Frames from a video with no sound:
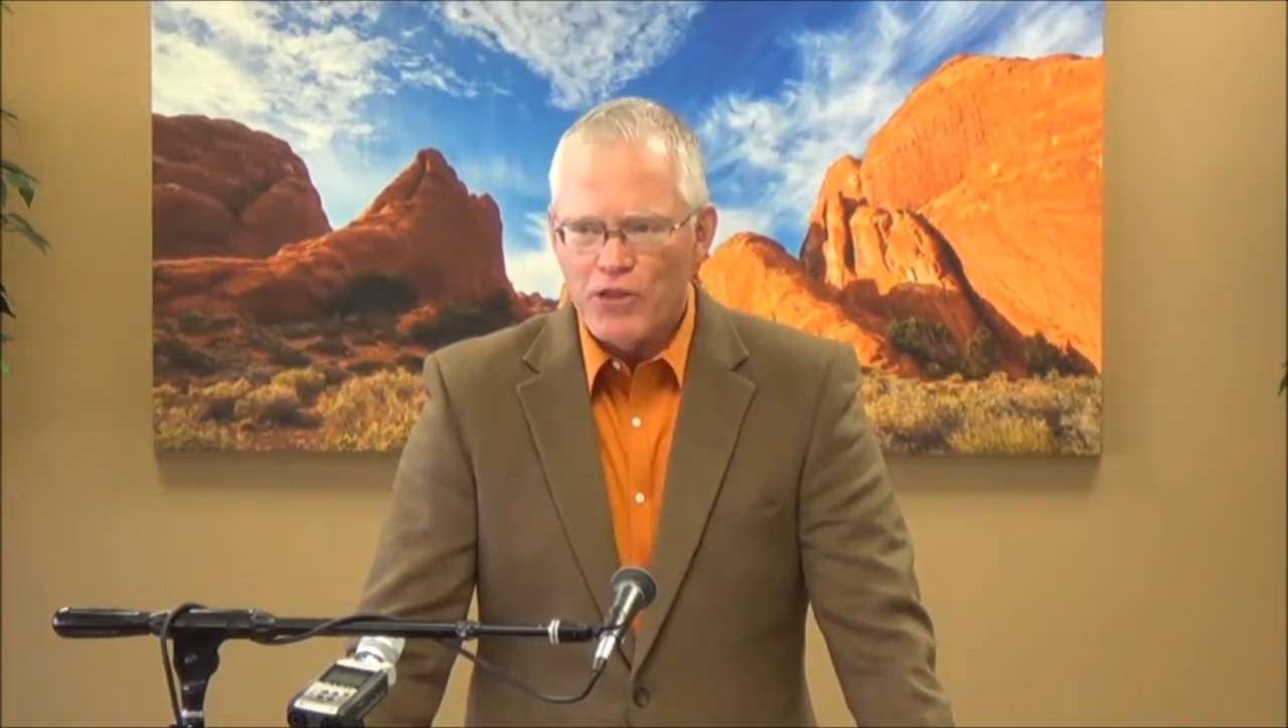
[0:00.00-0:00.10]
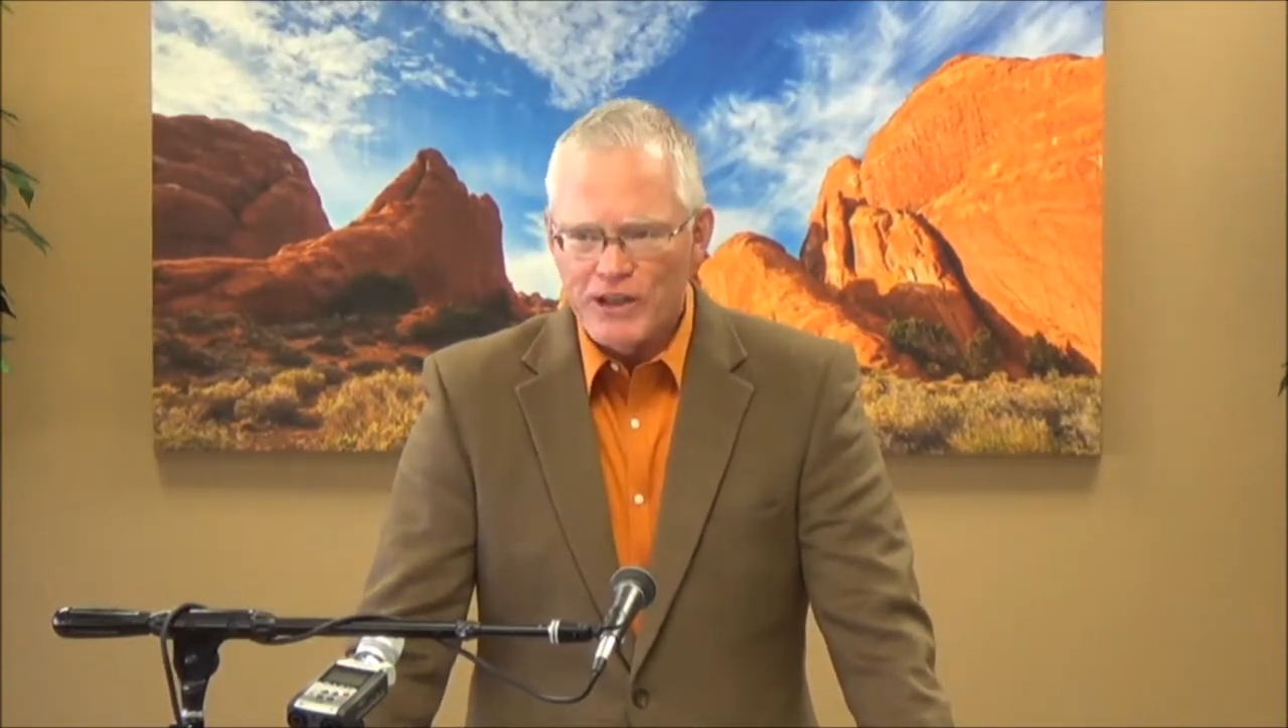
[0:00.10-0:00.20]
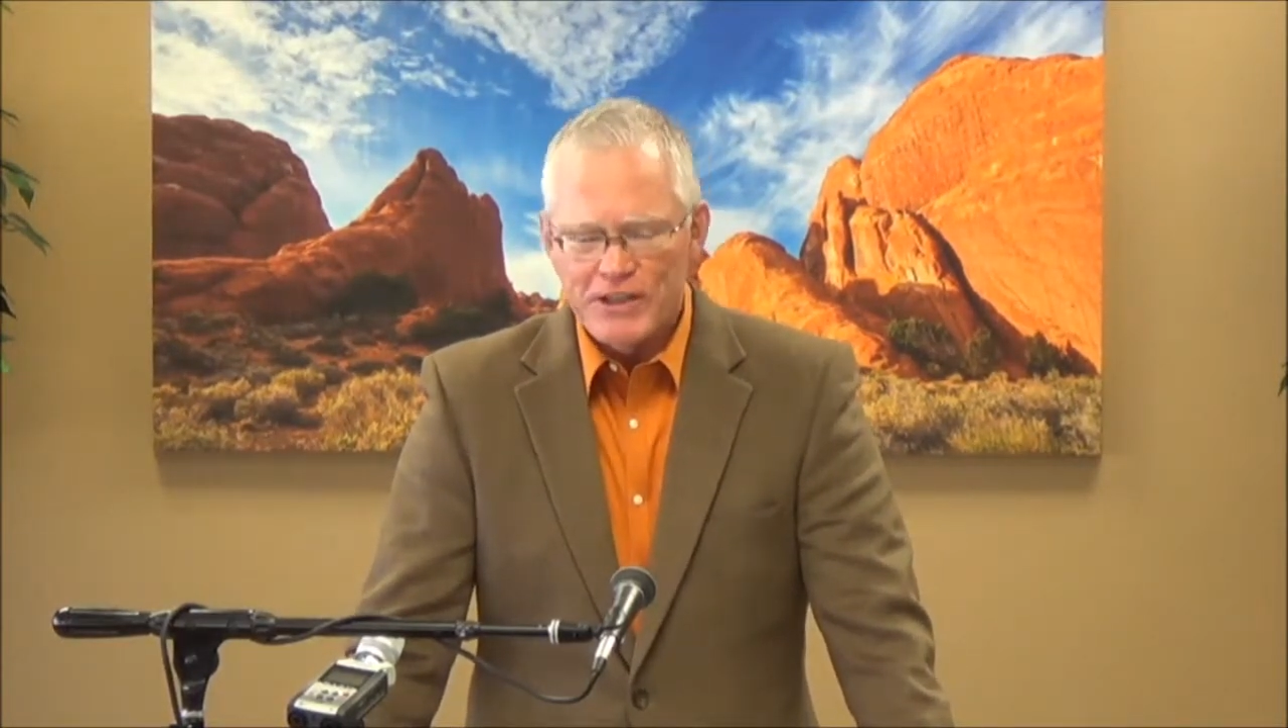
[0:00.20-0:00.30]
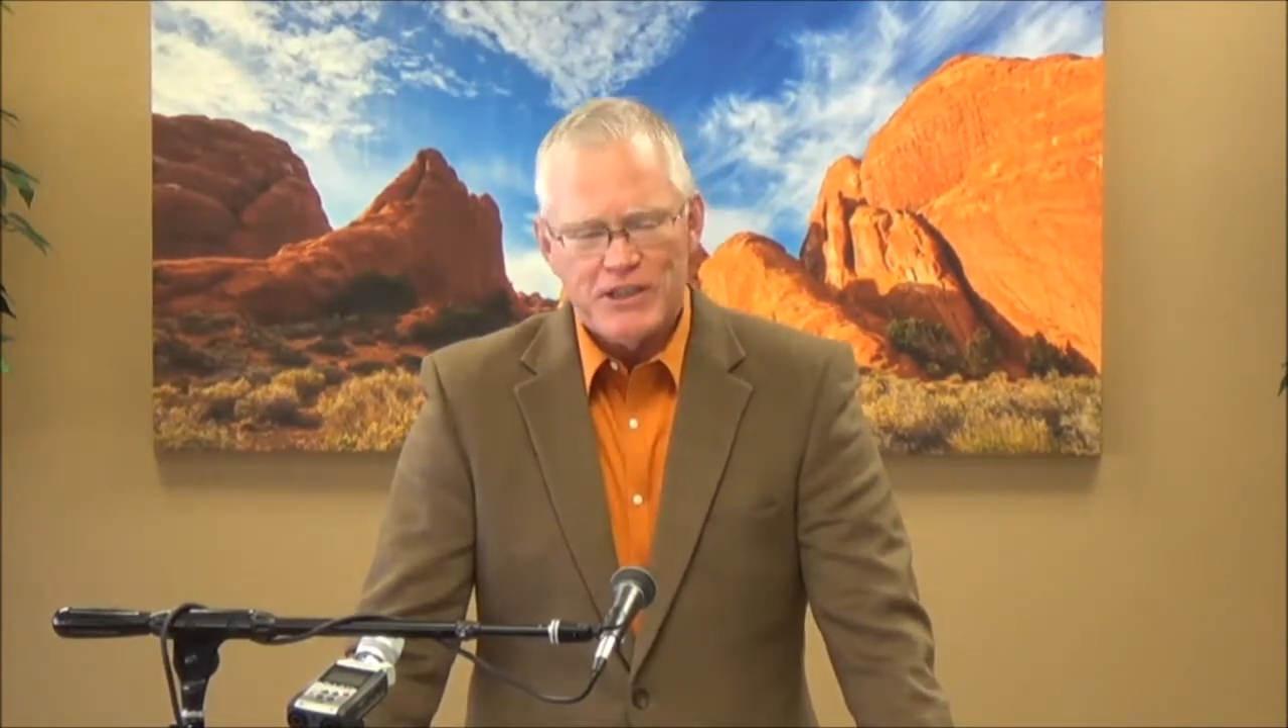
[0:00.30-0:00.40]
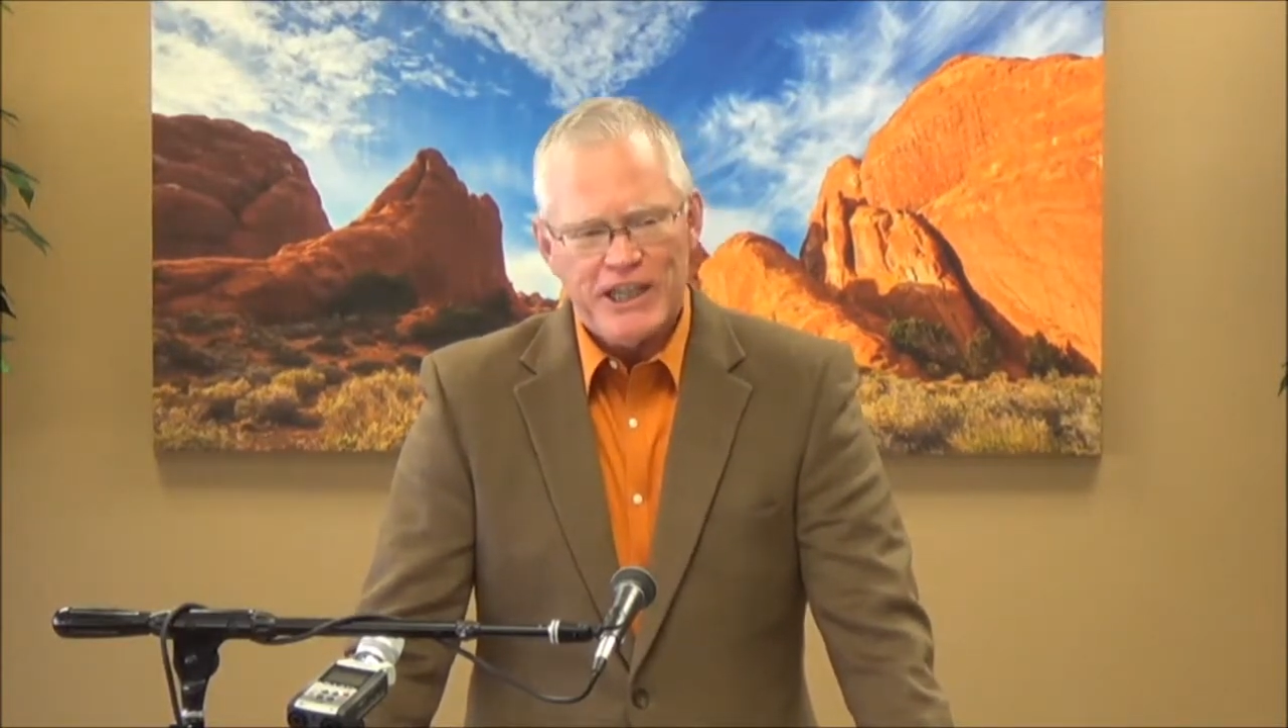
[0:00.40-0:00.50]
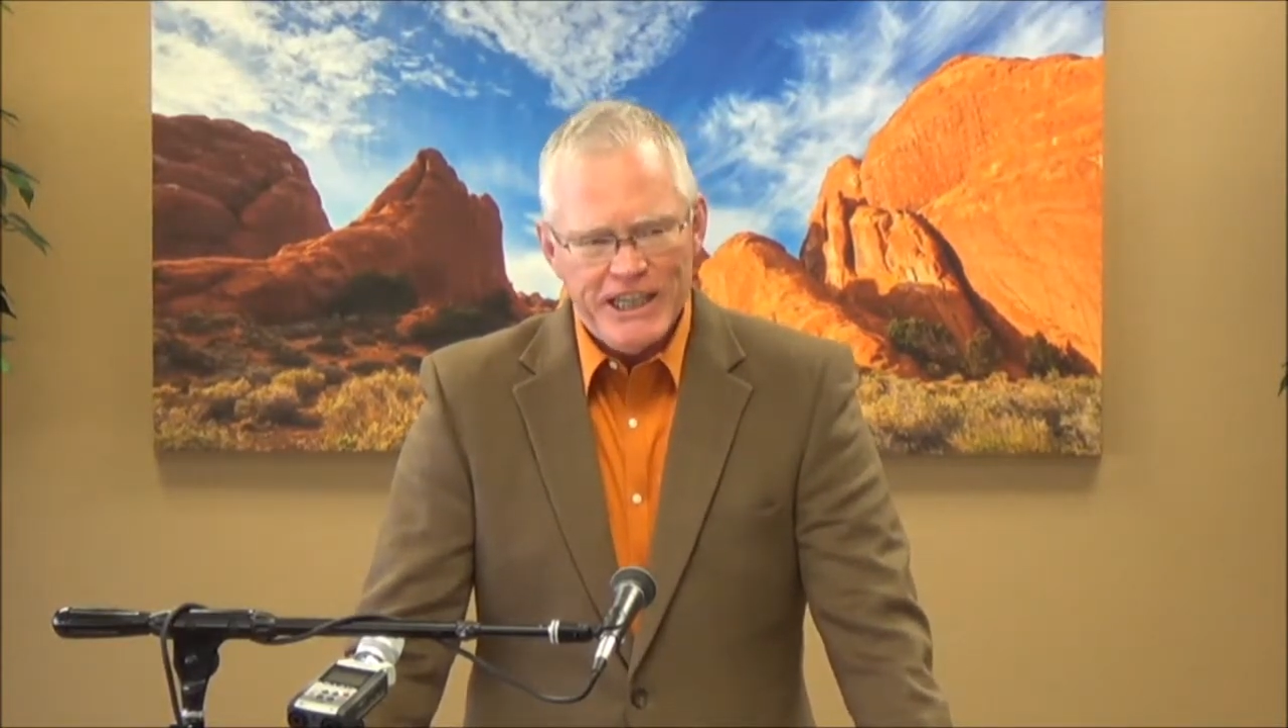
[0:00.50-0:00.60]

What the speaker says: things